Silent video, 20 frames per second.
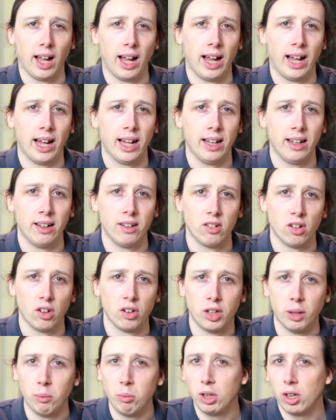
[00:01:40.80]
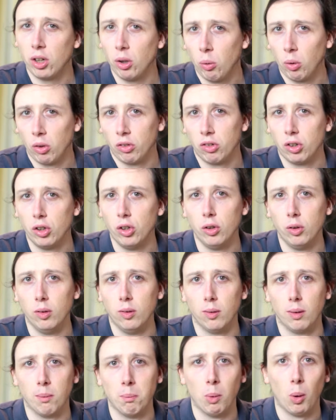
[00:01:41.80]
And then we go on to
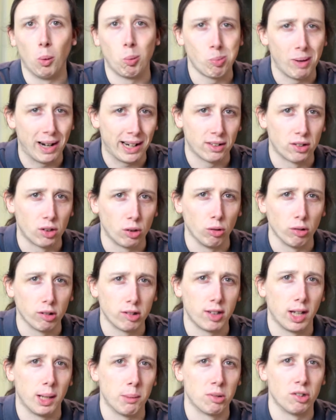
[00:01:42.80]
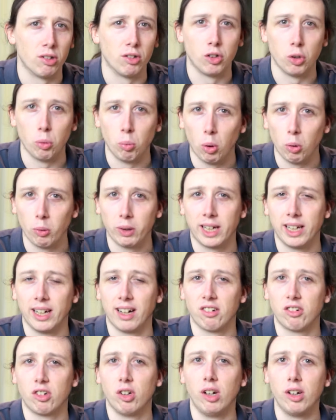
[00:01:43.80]
more practical steps as to what we can
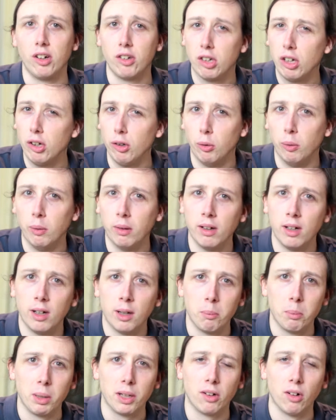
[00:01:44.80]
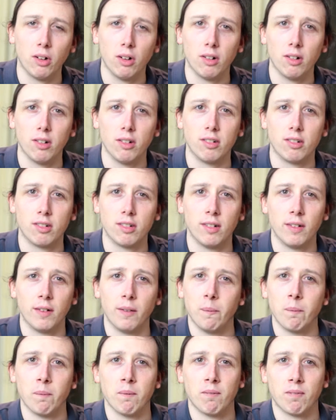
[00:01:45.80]
actually do, because
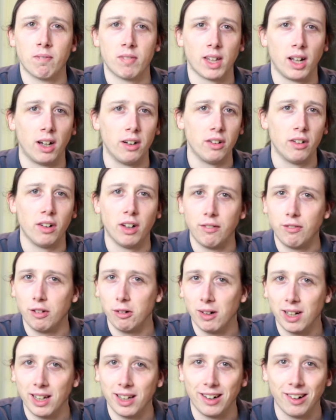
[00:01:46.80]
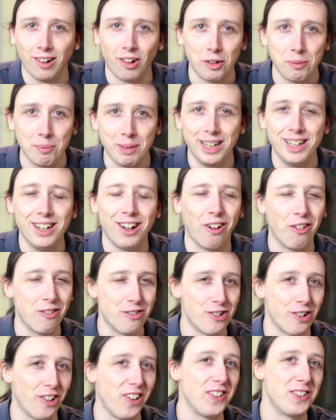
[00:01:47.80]
if you're anything like me, I've
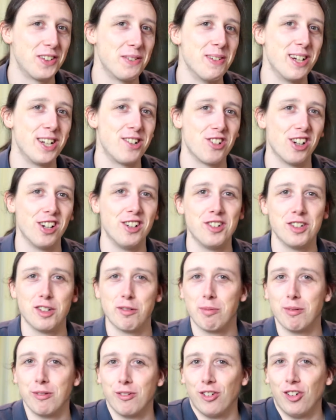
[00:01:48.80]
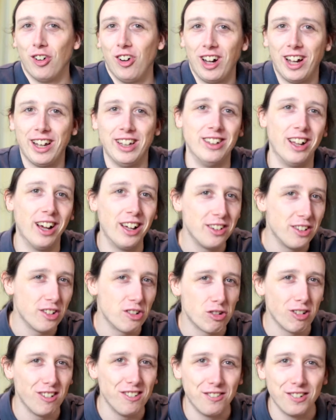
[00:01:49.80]
tried to make changes before, and the
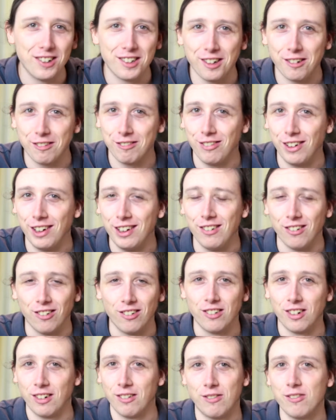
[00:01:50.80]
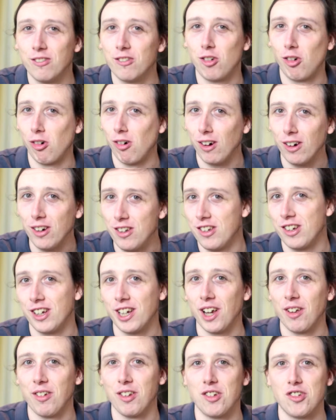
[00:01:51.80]
truth is I failed. I've tried to
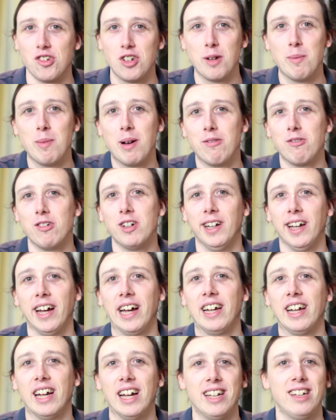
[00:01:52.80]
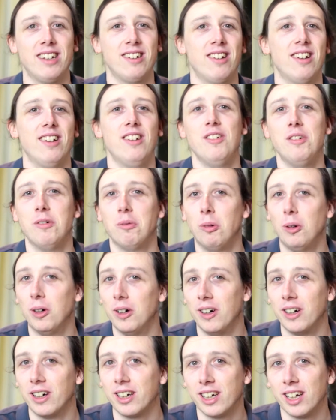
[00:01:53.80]
get to the gym every day and it didn't
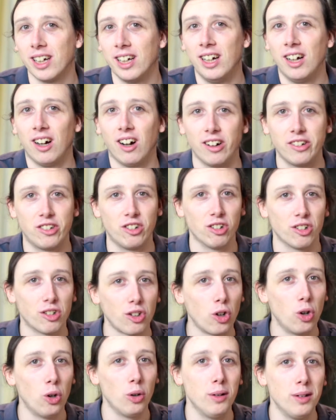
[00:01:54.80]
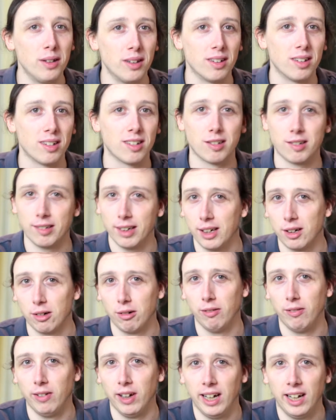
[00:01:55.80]
work. I just couldn't stick
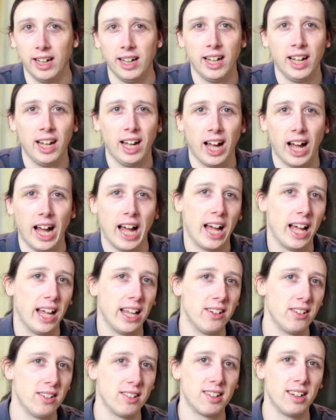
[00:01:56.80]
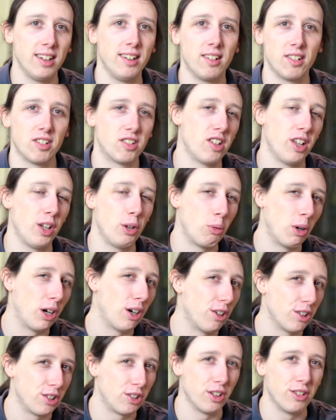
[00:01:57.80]
with it. And it's easy to say,
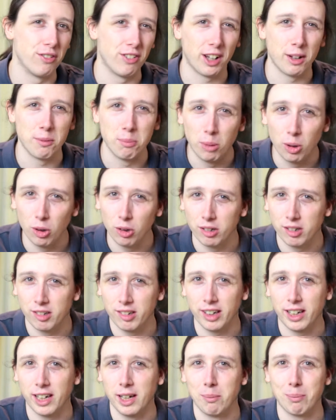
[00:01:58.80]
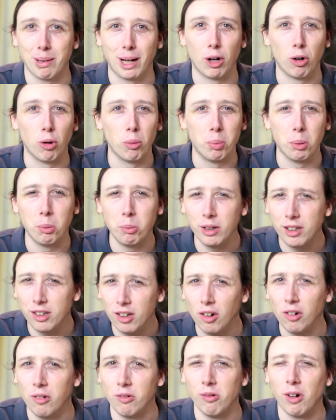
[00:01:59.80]
well, I should have had more sticking power, but we
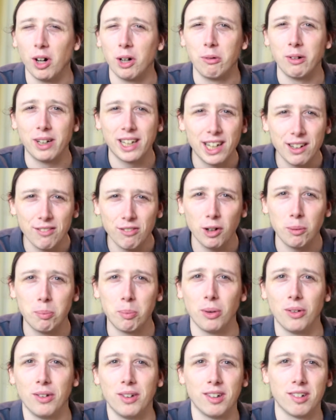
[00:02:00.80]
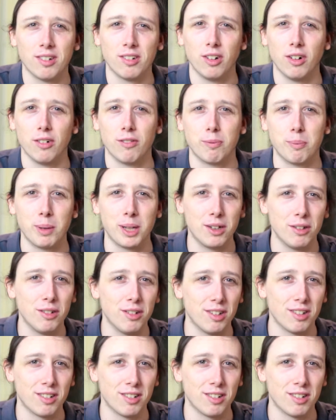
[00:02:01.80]
don't, right? We give up on this stuff because